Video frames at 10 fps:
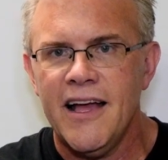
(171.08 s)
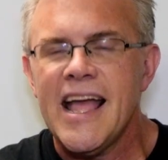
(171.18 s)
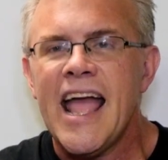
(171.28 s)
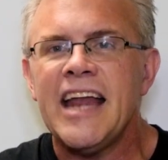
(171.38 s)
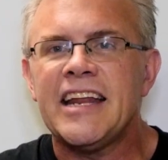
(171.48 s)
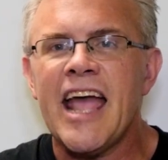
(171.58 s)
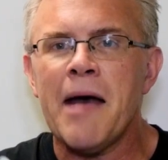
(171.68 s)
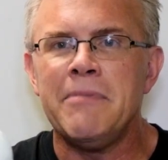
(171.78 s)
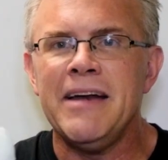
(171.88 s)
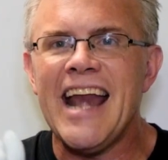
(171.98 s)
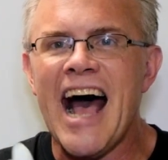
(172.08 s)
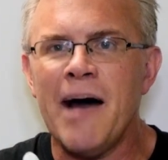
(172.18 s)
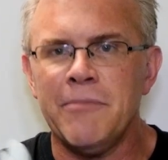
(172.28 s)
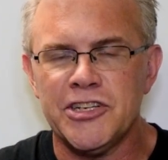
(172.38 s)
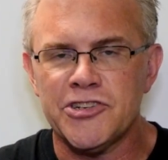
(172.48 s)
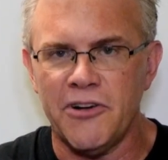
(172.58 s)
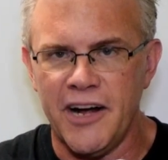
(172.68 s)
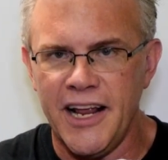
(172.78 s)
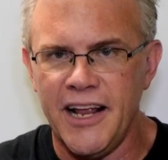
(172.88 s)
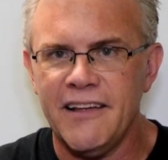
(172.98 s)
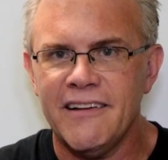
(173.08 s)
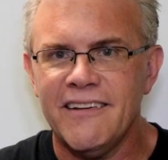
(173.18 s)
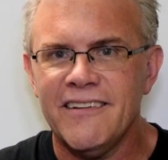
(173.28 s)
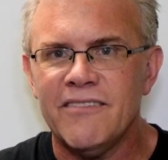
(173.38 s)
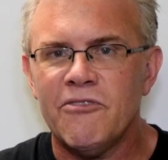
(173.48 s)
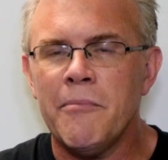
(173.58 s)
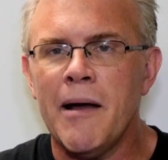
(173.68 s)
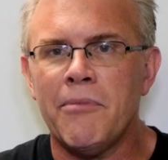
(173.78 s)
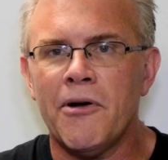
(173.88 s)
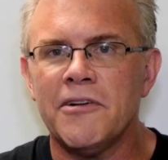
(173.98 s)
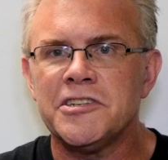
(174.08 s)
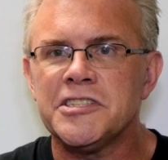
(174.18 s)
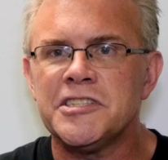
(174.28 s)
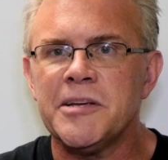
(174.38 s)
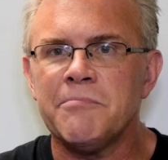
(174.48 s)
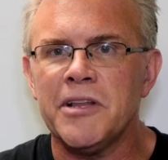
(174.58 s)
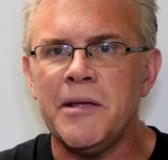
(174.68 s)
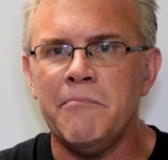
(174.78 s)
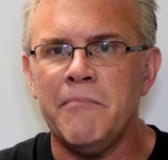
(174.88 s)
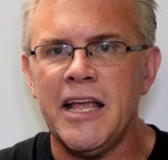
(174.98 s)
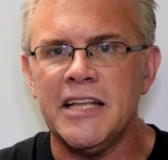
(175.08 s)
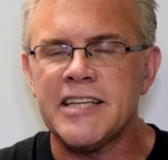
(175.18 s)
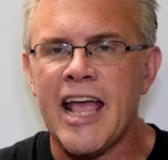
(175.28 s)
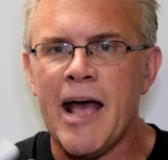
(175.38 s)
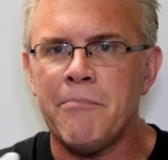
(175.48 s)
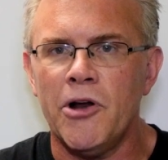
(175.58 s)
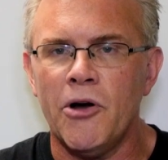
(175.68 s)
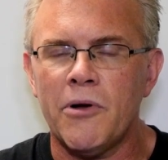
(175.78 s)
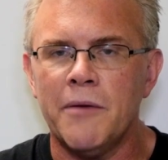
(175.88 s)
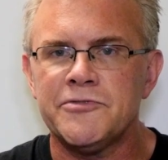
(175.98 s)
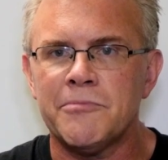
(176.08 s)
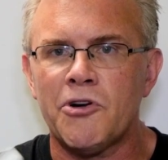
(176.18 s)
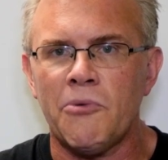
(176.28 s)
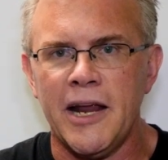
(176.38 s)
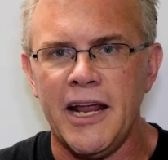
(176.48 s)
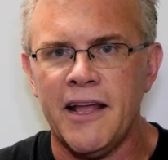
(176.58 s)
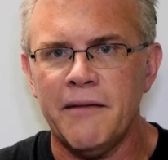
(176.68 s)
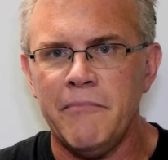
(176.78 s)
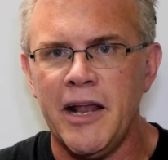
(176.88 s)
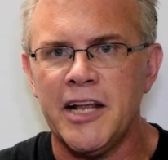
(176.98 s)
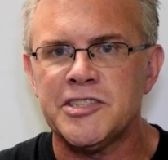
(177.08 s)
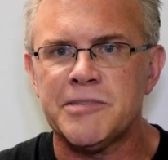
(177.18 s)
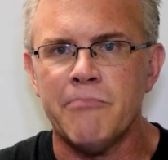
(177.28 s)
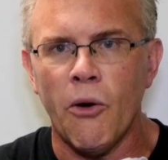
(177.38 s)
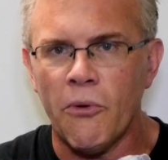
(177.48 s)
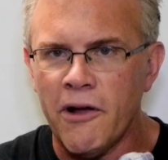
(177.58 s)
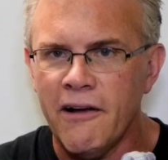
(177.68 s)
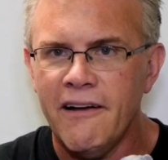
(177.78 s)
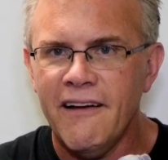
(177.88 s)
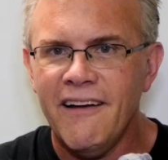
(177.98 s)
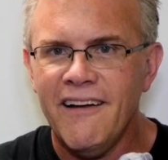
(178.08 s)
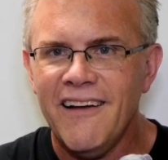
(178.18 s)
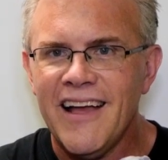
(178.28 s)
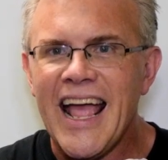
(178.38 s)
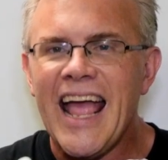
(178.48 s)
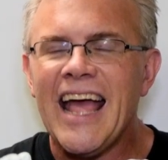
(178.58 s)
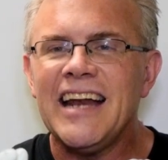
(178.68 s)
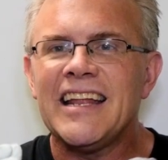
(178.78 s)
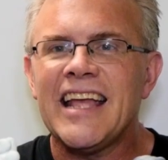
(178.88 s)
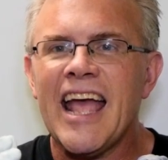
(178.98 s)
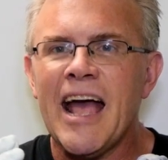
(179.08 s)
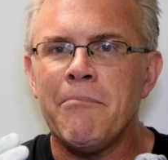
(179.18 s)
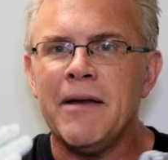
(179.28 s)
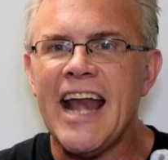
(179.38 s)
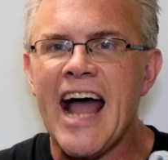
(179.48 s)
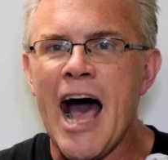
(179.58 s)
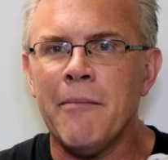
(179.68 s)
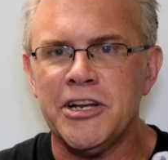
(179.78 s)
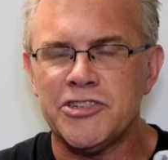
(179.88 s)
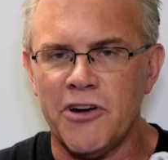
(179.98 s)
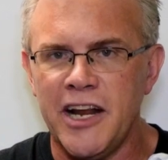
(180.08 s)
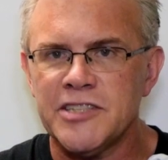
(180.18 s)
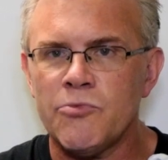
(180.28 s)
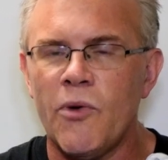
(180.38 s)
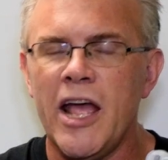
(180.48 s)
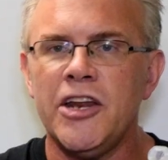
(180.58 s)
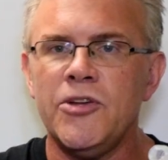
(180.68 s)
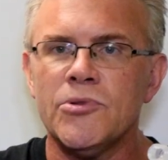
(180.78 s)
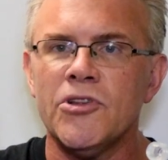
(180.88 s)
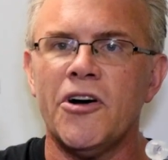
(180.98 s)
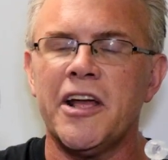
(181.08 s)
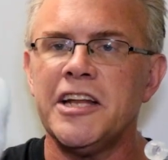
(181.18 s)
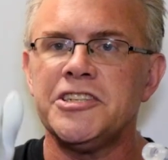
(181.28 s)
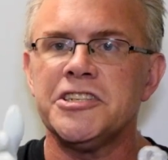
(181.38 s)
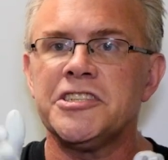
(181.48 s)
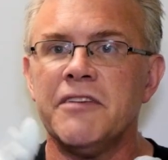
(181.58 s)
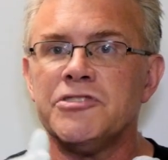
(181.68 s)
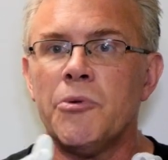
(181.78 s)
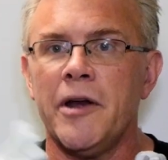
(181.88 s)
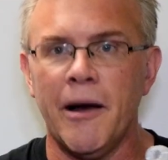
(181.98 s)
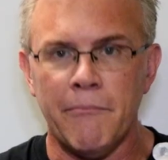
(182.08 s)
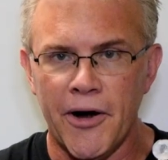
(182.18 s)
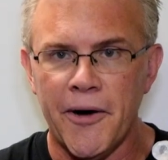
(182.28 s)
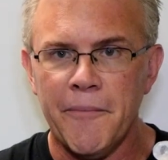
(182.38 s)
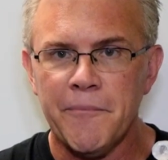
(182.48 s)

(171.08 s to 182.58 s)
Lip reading: And capnometry, remember, just simply means, capno comes from Greek, meaning smoke. And capnometry is when you look and it just gives you a number.